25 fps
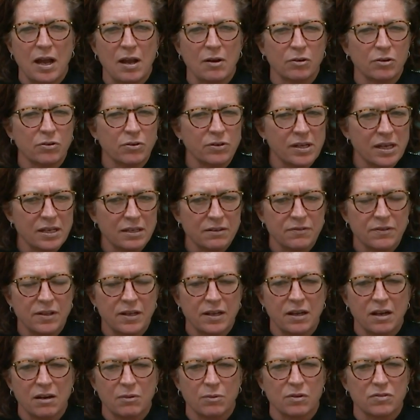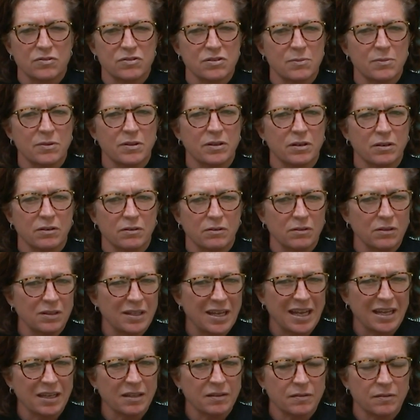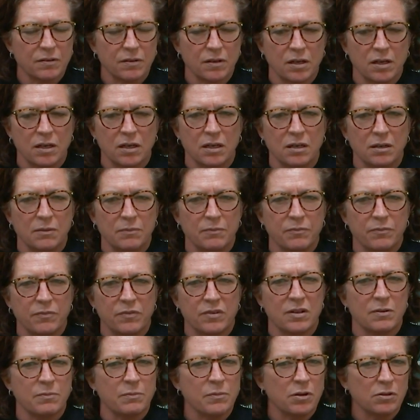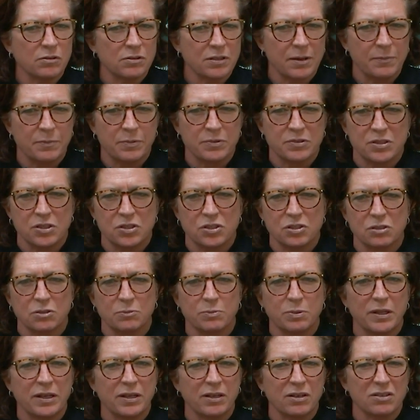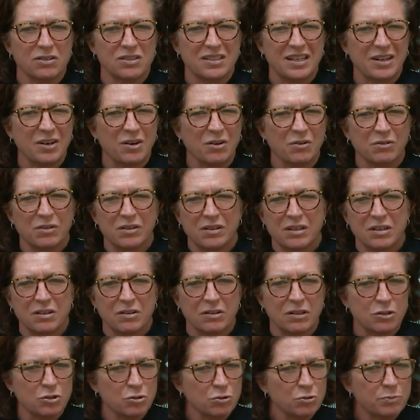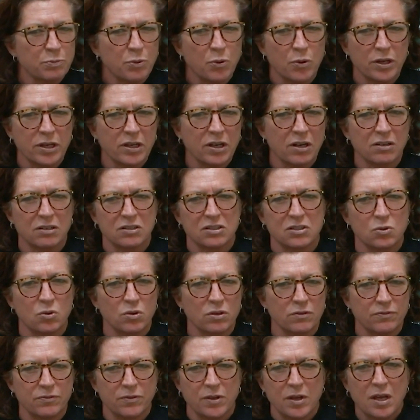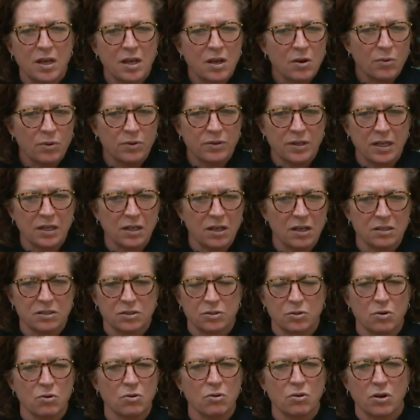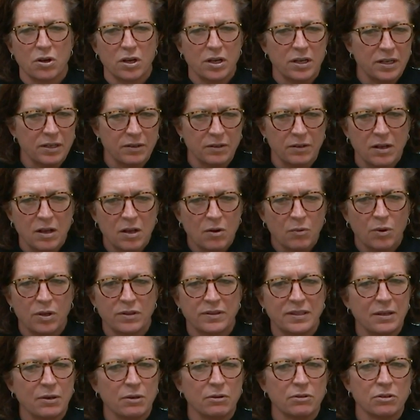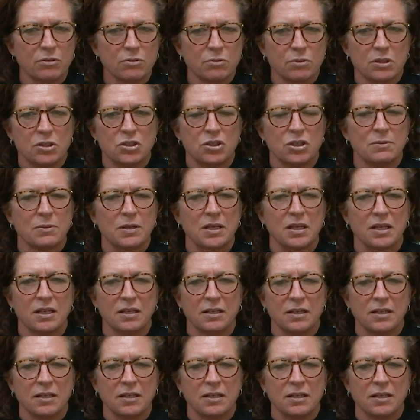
How creative they are with some of their length. They're multi-positional players. They don't, you know, the true point guard sort of when they lost Goran, and what they were doing with Jimmy.